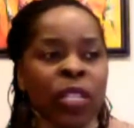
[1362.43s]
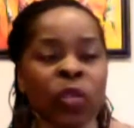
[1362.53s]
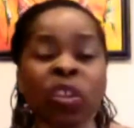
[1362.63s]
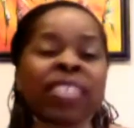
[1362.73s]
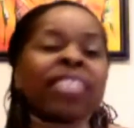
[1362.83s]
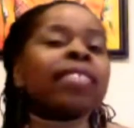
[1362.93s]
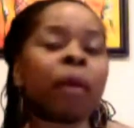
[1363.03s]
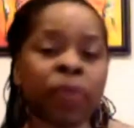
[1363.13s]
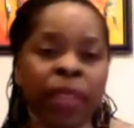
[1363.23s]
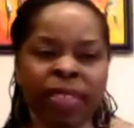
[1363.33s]
it's sort of
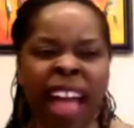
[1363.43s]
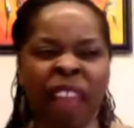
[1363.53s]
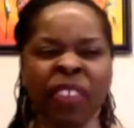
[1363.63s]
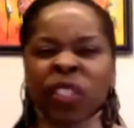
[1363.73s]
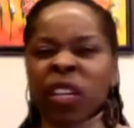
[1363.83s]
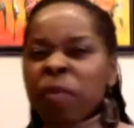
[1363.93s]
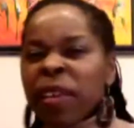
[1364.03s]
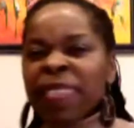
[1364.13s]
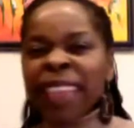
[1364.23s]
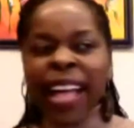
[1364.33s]
accepted that there's going to
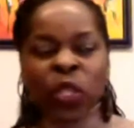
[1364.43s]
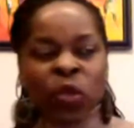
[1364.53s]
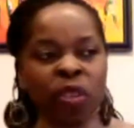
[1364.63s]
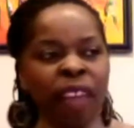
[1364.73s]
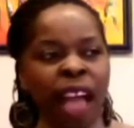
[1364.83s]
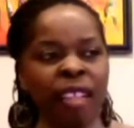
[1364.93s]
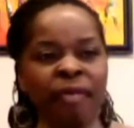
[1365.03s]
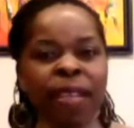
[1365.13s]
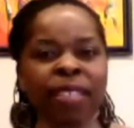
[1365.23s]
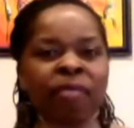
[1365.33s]
be that sort of
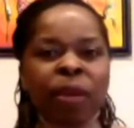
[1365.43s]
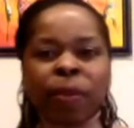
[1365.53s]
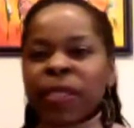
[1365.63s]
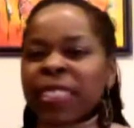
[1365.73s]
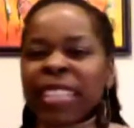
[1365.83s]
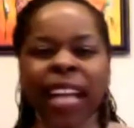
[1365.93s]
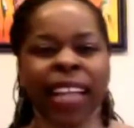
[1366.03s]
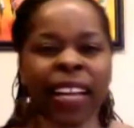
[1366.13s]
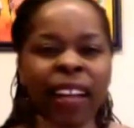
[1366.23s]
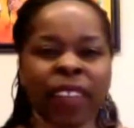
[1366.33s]
element of people just not
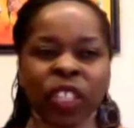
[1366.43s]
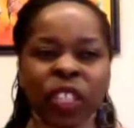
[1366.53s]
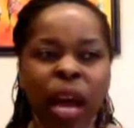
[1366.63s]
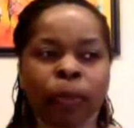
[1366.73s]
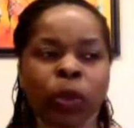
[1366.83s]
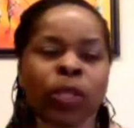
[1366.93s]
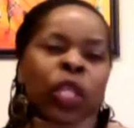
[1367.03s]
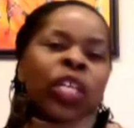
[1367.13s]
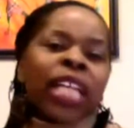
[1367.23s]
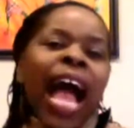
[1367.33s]
liking their job. So it's
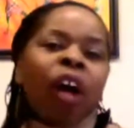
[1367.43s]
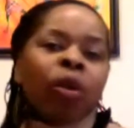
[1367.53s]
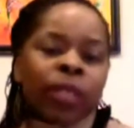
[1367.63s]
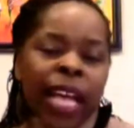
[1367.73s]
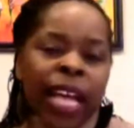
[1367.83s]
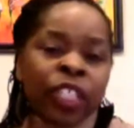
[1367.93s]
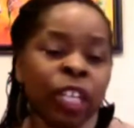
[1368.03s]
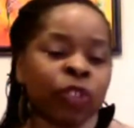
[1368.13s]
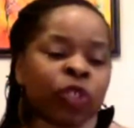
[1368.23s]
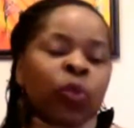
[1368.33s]
a good outlet
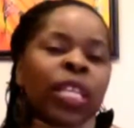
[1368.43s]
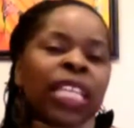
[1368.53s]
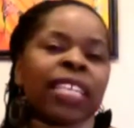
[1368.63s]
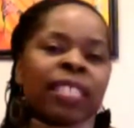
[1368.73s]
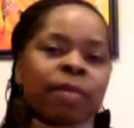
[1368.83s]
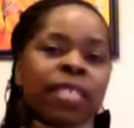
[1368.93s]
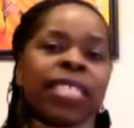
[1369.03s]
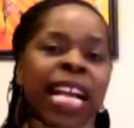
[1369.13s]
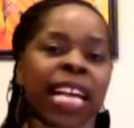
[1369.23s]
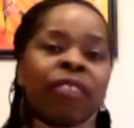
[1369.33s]
to release some of
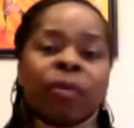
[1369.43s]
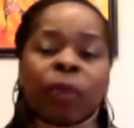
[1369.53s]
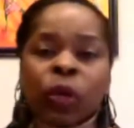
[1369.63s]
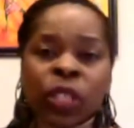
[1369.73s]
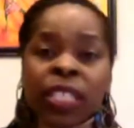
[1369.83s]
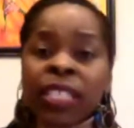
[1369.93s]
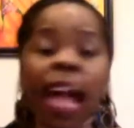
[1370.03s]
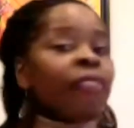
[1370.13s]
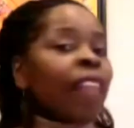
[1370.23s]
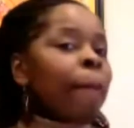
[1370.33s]
these negative emotions
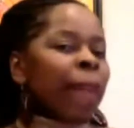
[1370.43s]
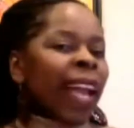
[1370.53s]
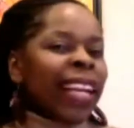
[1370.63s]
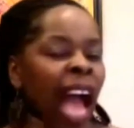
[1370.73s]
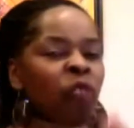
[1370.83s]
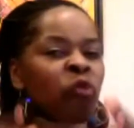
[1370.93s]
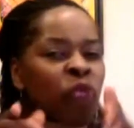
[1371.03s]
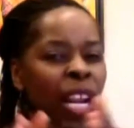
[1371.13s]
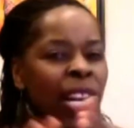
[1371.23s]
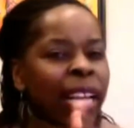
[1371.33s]
that may
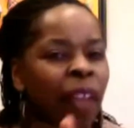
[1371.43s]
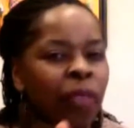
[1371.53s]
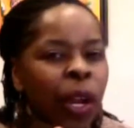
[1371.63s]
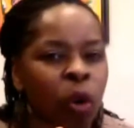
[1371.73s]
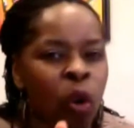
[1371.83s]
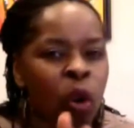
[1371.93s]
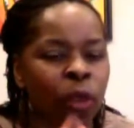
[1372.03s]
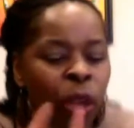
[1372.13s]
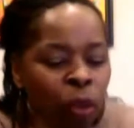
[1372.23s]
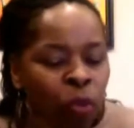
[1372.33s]
not really at their
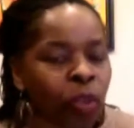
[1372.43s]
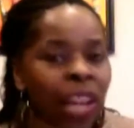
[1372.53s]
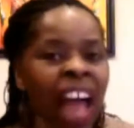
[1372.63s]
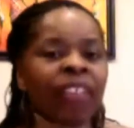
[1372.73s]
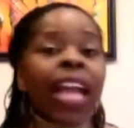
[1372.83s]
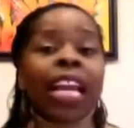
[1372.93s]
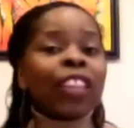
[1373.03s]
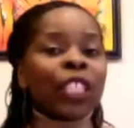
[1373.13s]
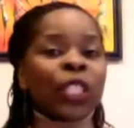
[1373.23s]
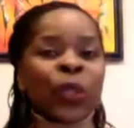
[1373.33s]
core, at their root, have
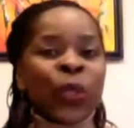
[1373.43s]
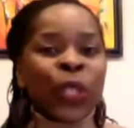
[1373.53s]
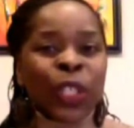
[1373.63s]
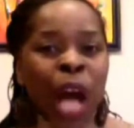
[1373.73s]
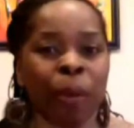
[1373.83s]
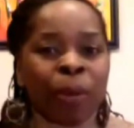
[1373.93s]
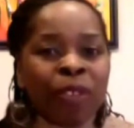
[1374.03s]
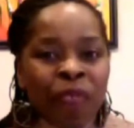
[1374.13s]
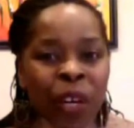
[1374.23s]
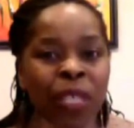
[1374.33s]
anything to do with your job in
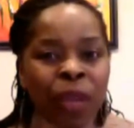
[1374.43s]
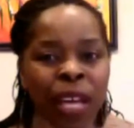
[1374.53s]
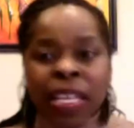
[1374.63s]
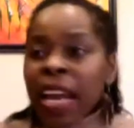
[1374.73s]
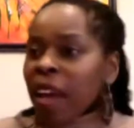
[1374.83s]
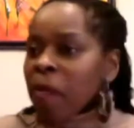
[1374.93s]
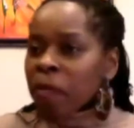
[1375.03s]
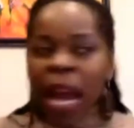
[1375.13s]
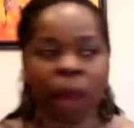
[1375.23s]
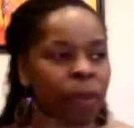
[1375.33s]
the first place.
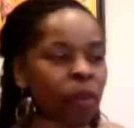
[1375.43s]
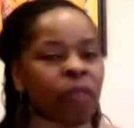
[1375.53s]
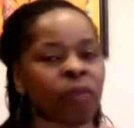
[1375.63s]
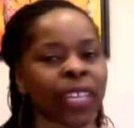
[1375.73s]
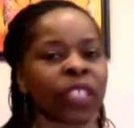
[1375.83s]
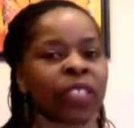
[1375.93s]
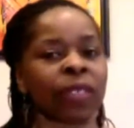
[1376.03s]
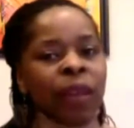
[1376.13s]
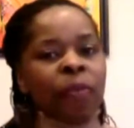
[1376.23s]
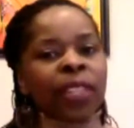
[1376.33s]
It might be a reflection
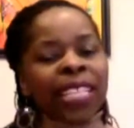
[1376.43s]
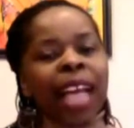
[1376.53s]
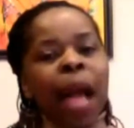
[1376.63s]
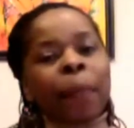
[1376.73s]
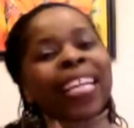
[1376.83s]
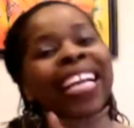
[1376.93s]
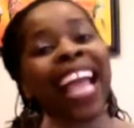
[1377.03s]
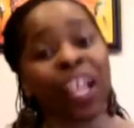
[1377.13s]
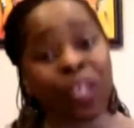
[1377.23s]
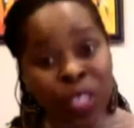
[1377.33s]
of something that's happening
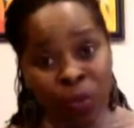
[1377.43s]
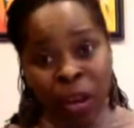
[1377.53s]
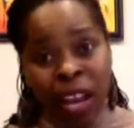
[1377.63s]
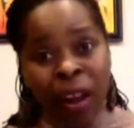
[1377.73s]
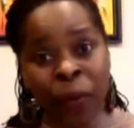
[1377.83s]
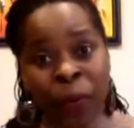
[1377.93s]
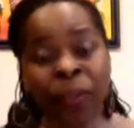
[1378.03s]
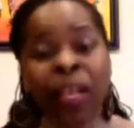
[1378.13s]
elsewhere.